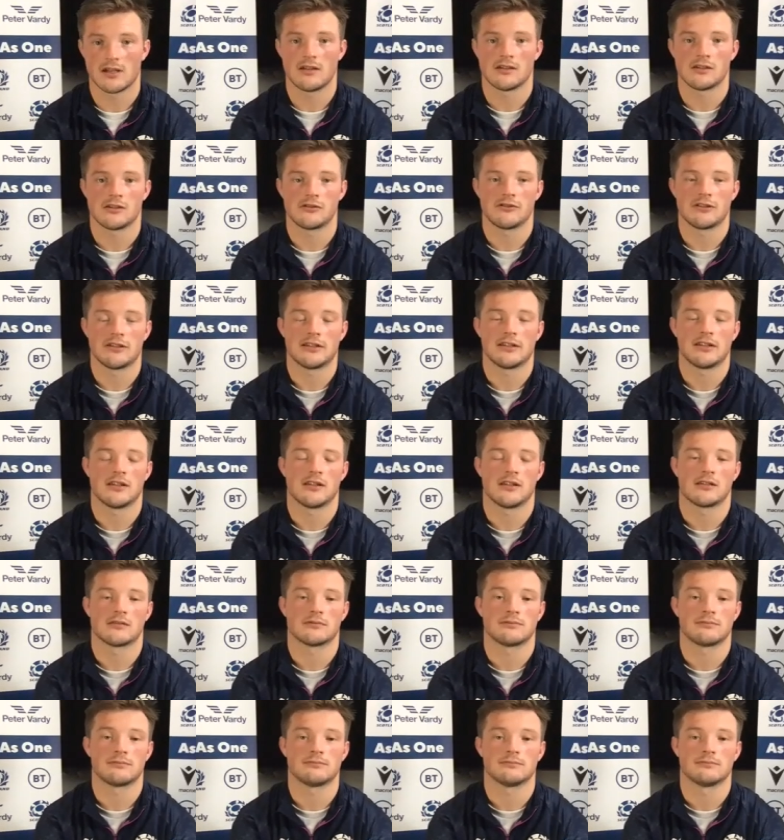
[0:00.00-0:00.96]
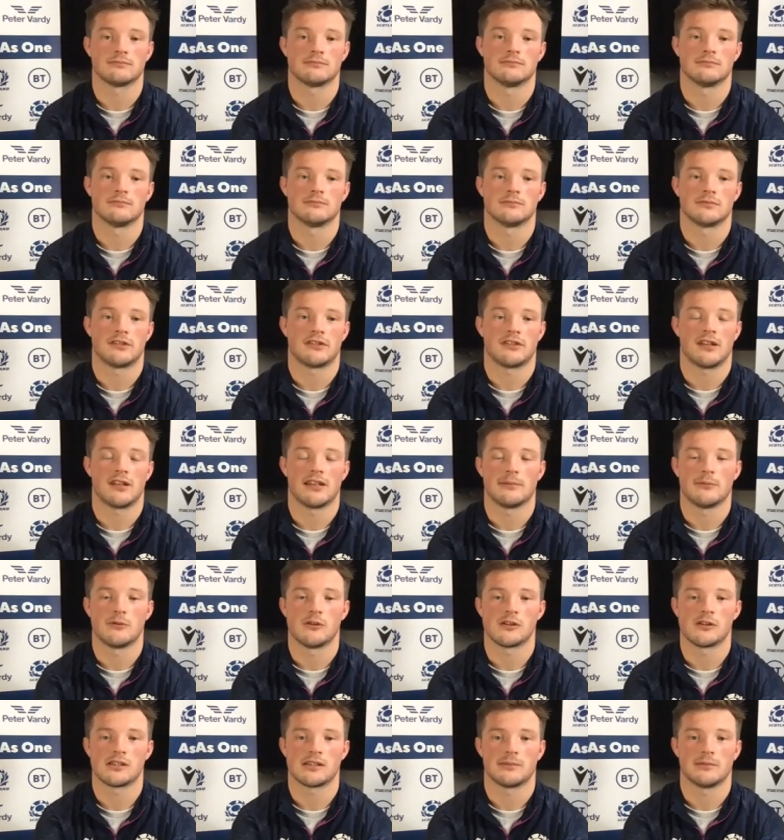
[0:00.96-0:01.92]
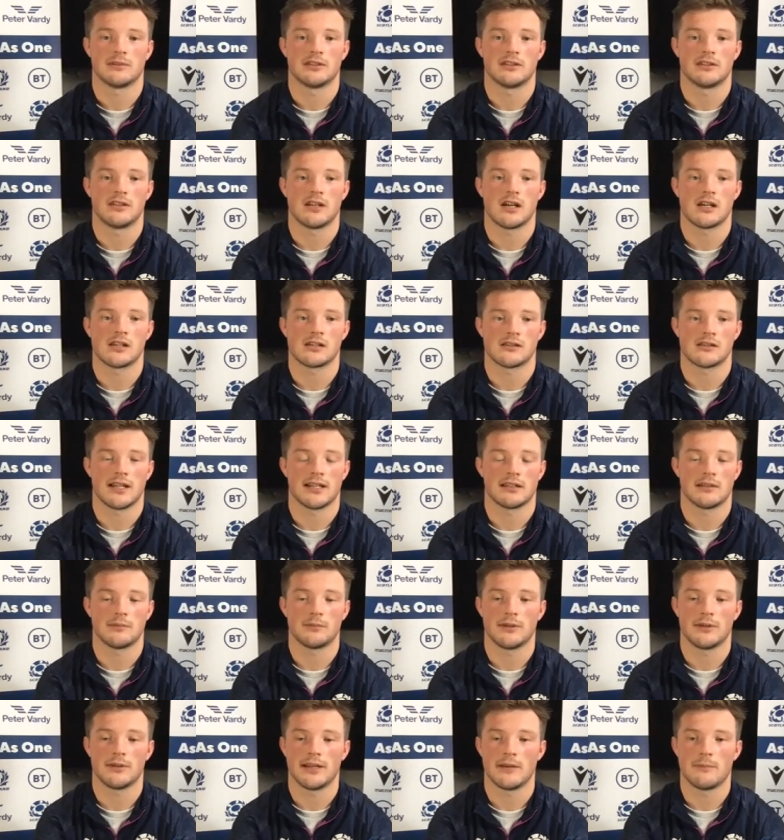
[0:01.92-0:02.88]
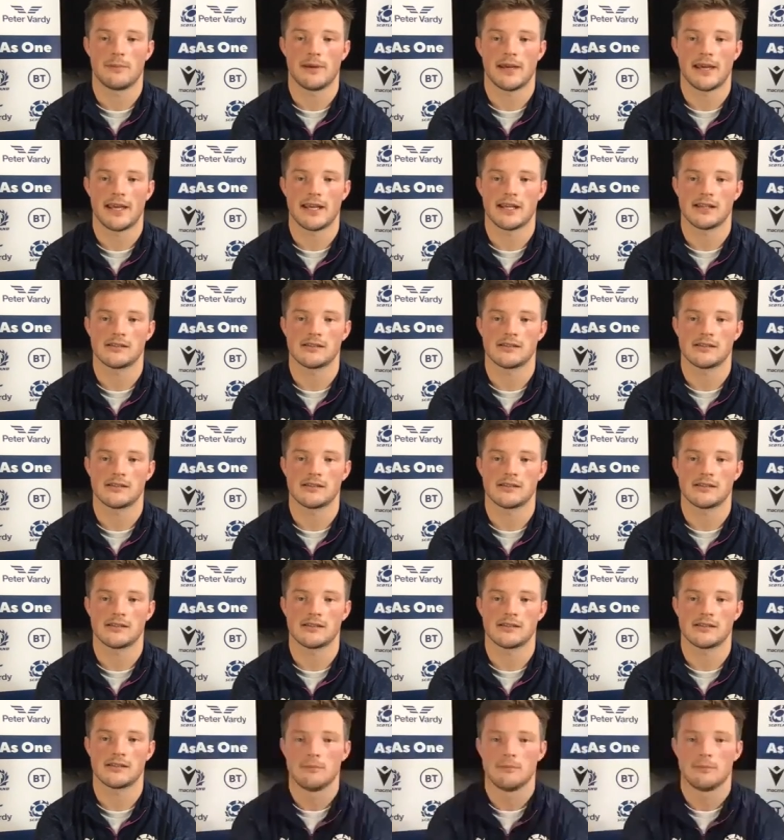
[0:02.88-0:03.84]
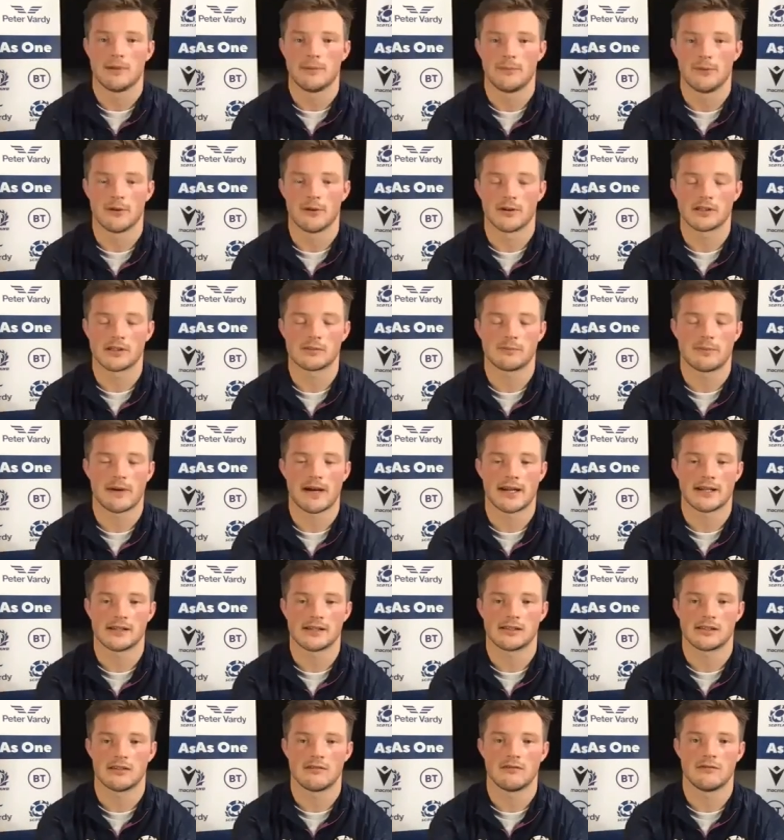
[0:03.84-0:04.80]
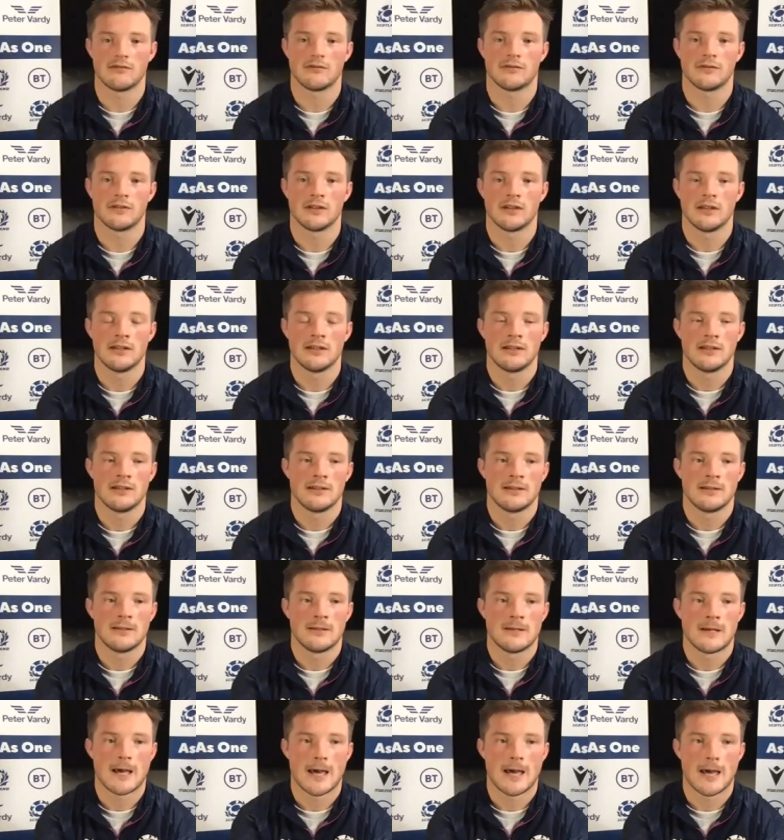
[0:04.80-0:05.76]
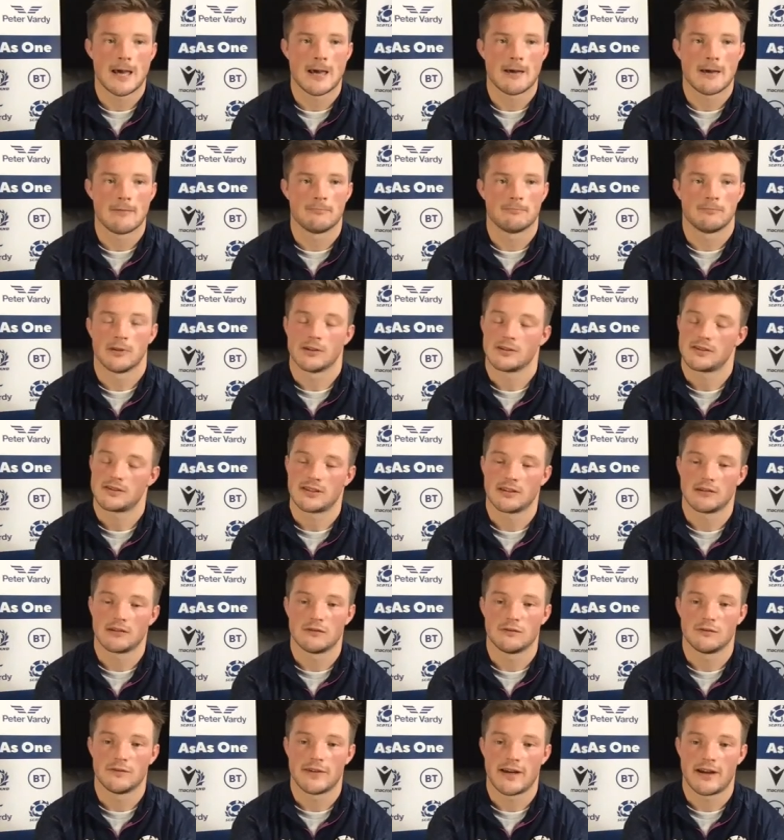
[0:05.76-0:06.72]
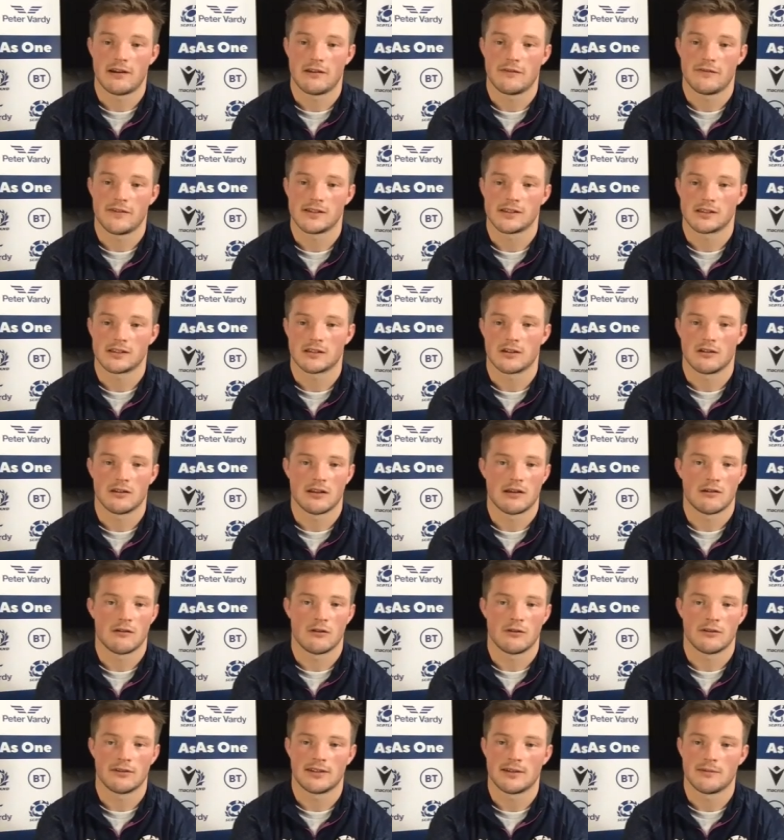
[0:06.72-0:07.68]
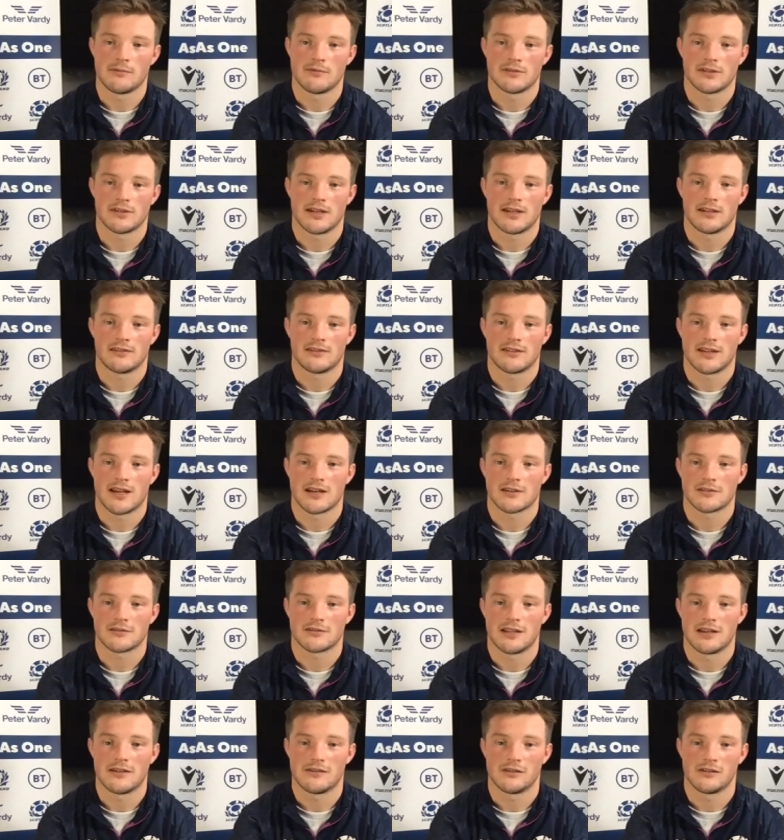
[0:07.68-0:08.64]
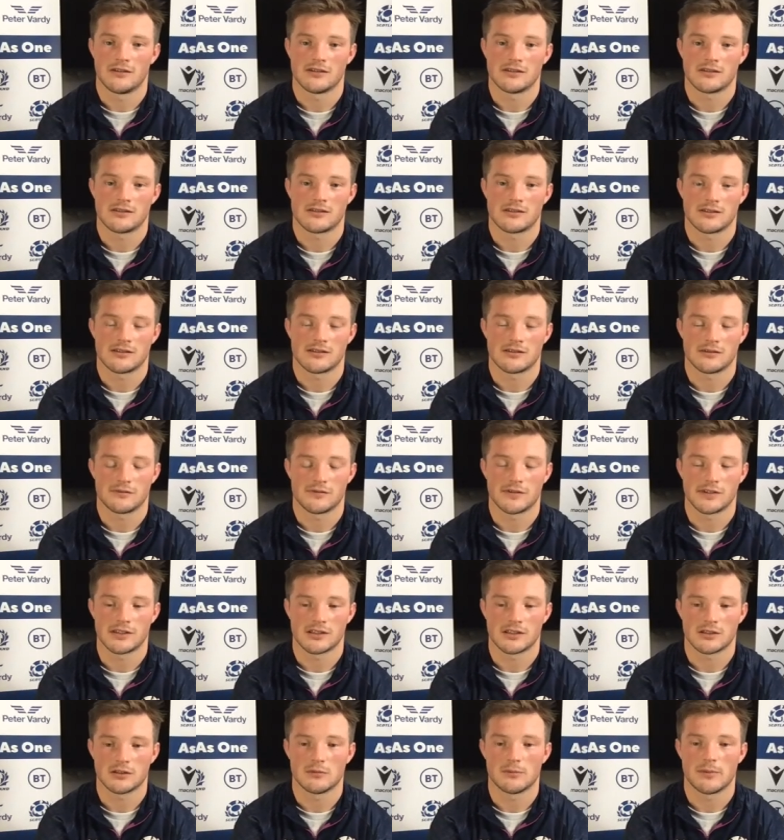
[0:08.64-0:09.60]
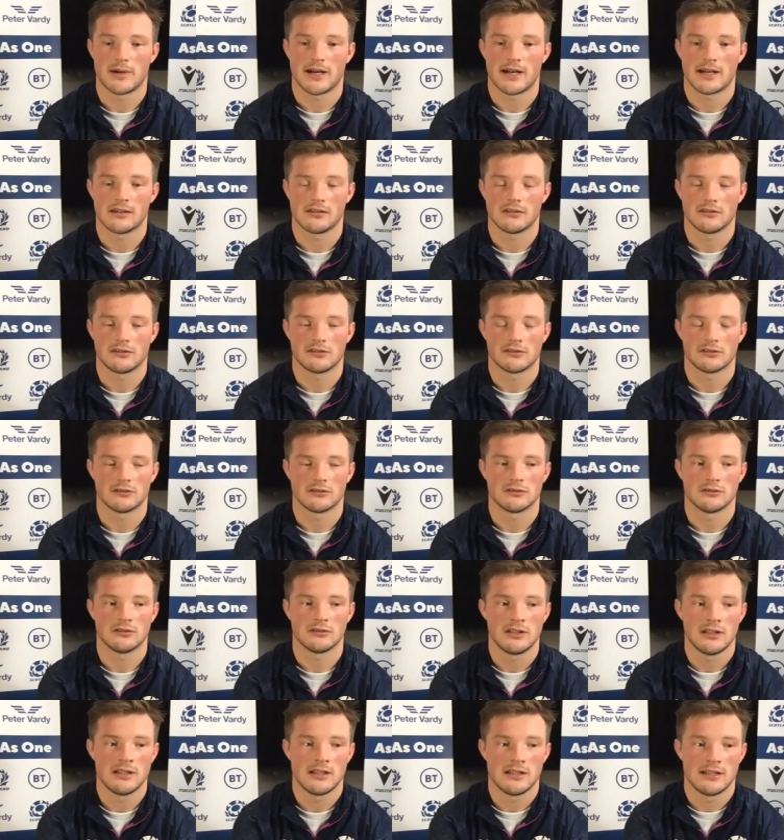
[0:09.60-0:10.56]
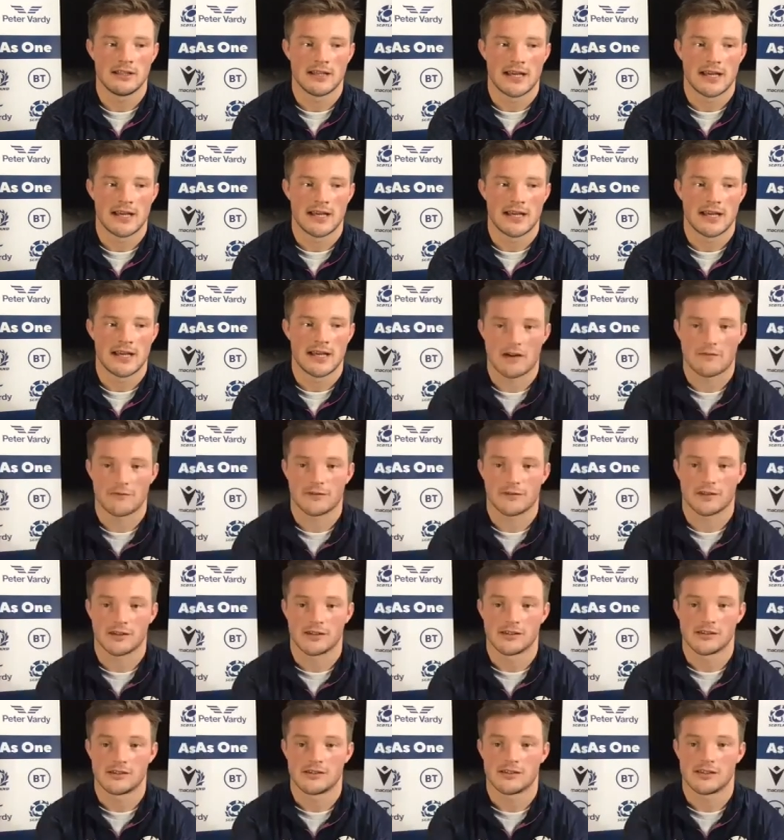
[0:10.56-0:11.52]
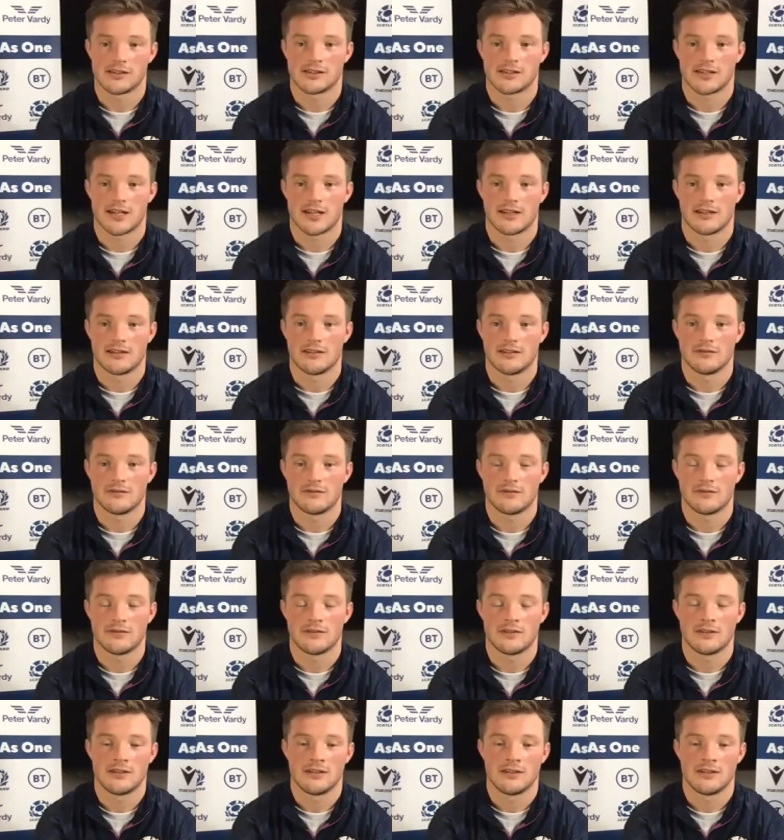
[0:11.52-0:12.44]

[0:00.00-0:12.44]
Australia slightly more similar to us, like they play at pace, a bit more expansive, um, but still very physical. At all the teams at international level, it's, it's a physical battle. So, and then South Africa is just kind of